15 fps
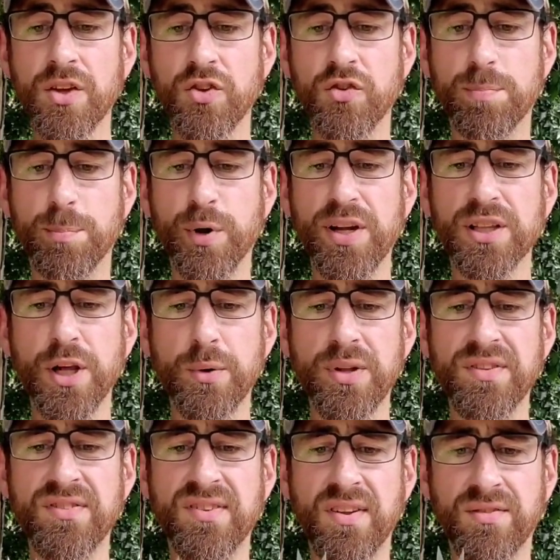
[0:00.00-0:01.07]

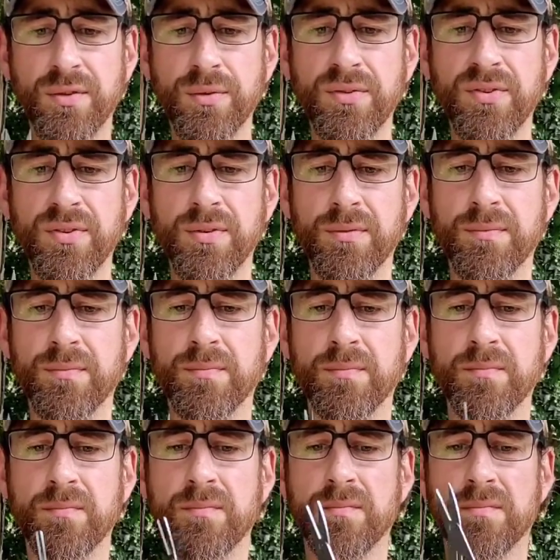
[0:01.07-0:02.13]
Spring-loaded scissors.
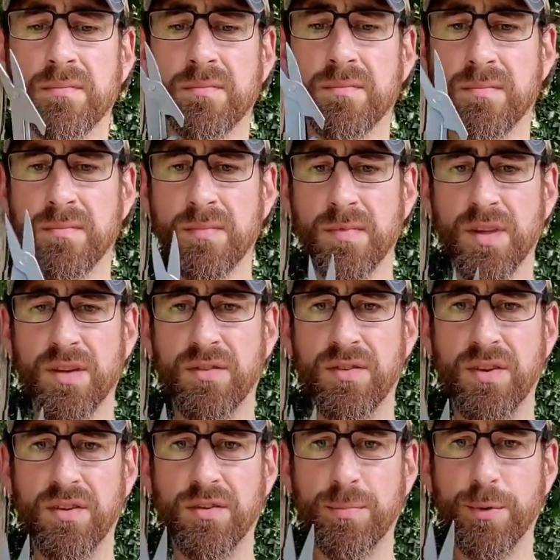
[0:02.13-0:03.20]

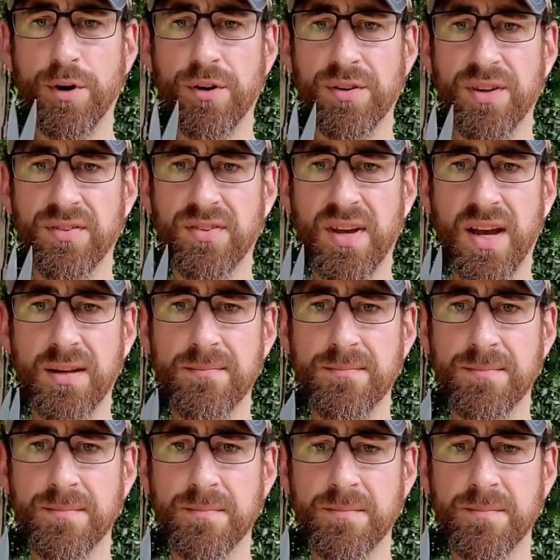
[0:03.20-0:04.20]
See the spring on this side?